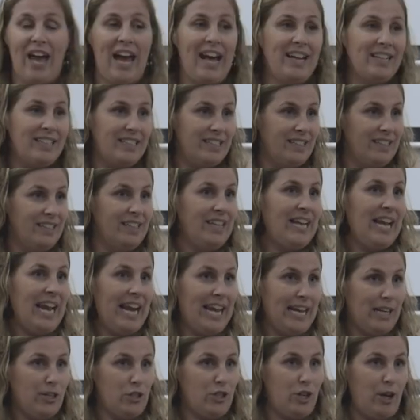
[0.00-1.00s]
that
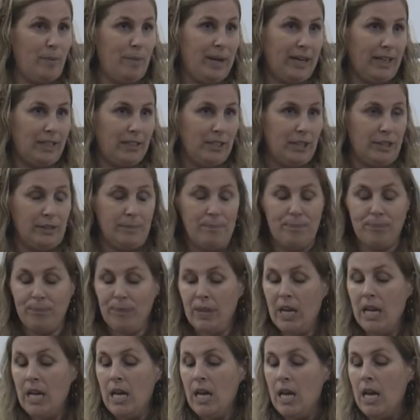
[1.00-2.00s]
hand job action.
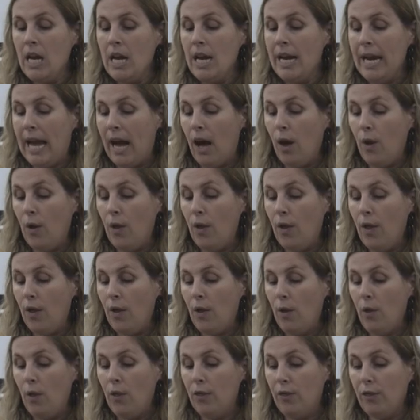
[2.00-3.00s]
Now,
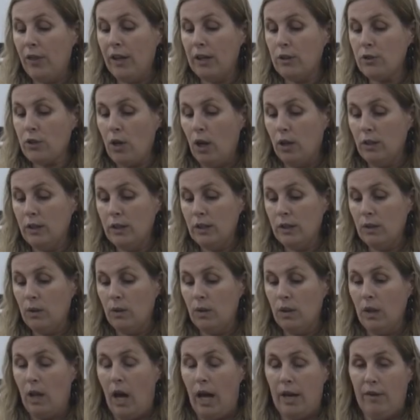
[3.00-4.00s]
there's also
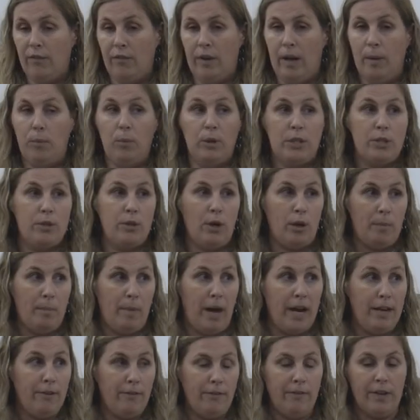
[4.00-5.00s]
a lot of them, which are
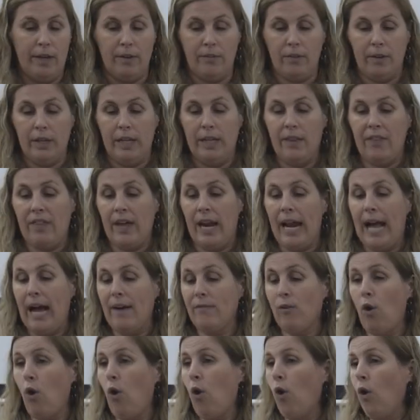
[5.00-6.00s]
my favorite, that
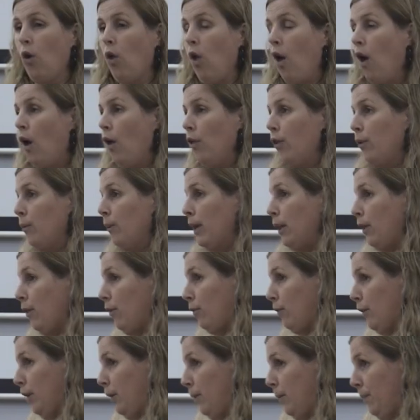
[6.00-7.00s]
have a hole all the way
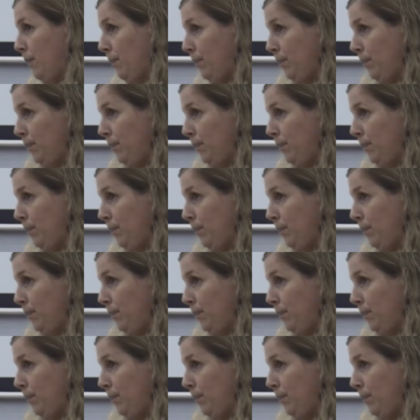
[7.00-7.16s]
through.